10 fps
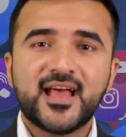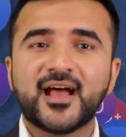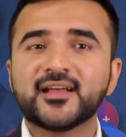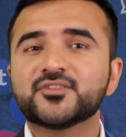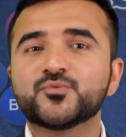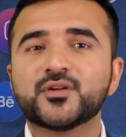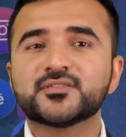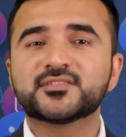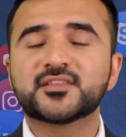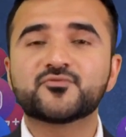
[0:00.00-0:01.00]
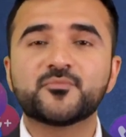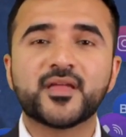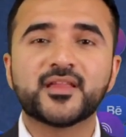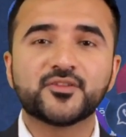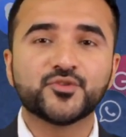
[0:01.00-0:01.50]
and the ones that
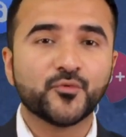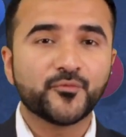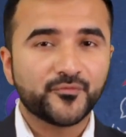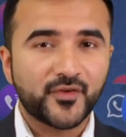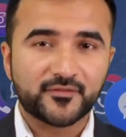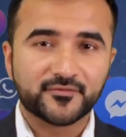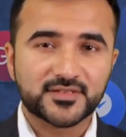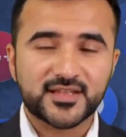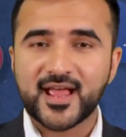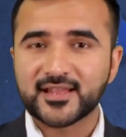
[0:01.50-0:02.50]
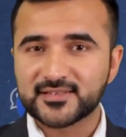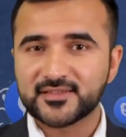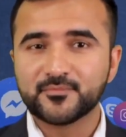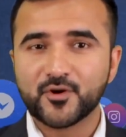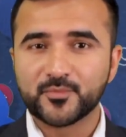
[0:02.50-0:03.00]
remain your favorite at
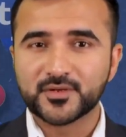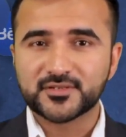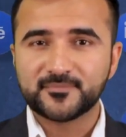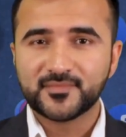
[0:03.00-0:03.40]
the moment.